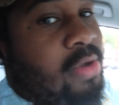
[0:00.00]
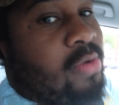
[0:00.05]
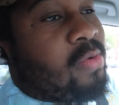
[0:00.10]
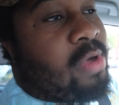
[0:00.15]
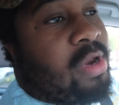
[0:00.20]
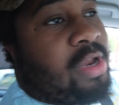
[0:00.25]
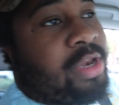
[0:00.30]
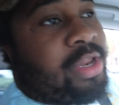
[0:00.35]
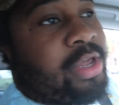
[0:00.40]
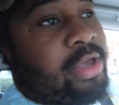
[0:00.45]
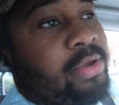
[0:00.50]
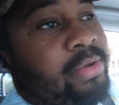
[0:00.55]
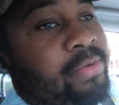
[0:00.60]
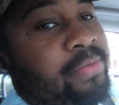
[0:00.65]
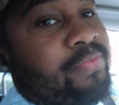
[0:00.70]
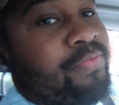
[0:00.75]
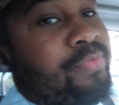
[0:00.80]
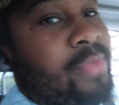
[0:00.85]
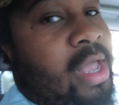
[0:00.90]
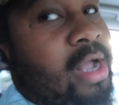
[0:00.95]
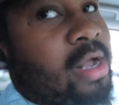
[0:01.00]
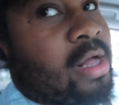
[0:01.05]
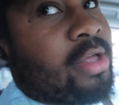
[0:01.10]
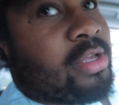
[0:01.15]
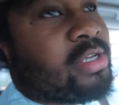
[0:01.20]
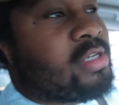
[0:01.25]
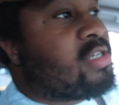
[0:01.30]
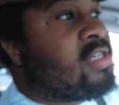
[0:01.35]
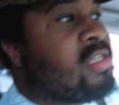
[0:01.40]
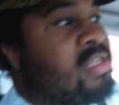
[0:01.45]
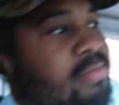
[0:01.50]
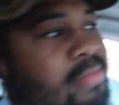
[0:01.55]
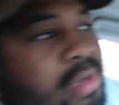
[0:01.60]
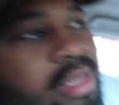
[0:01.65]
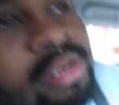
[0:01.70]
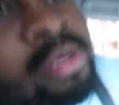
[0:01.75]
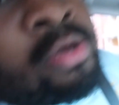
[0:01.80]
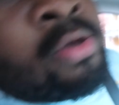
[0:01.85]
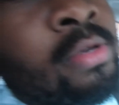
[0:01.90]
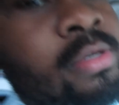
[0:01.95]
What it do? Not close to my
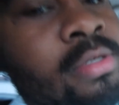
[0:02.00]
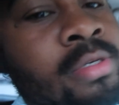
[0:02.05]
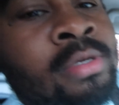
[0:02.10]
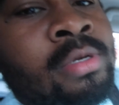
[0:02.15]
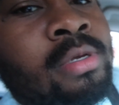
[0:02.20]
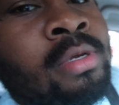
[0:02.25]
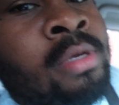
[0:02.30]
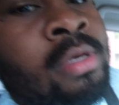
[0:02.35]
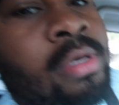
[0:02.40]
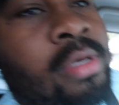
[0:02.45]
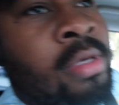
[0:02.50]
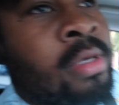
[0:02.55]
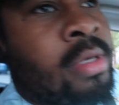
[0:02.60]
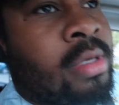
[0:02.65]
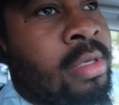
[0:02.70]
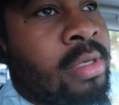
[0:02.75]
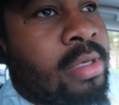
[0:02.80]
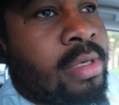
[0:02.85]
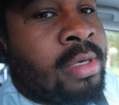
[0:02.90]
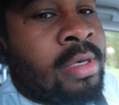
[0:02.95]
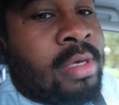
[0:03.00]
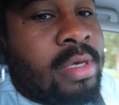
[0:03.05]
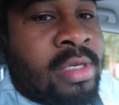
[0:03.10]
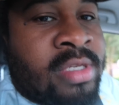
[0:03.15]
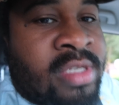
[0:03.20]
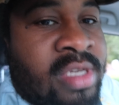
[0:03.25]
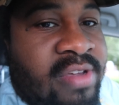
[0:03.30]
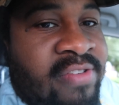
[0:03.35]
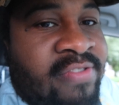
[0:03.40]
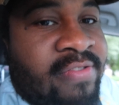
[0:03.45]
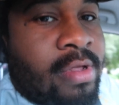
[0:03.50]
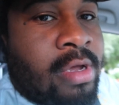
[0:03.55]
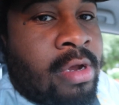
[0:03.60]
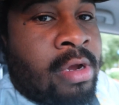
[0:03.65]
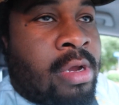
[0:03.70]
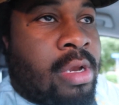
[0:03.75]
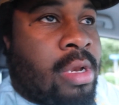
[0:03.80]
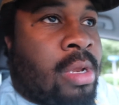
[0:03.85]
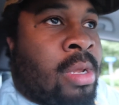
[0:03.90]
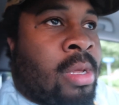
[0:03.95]
nose. Can you see it
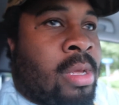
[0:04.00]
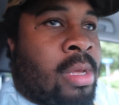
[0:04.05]
flaring?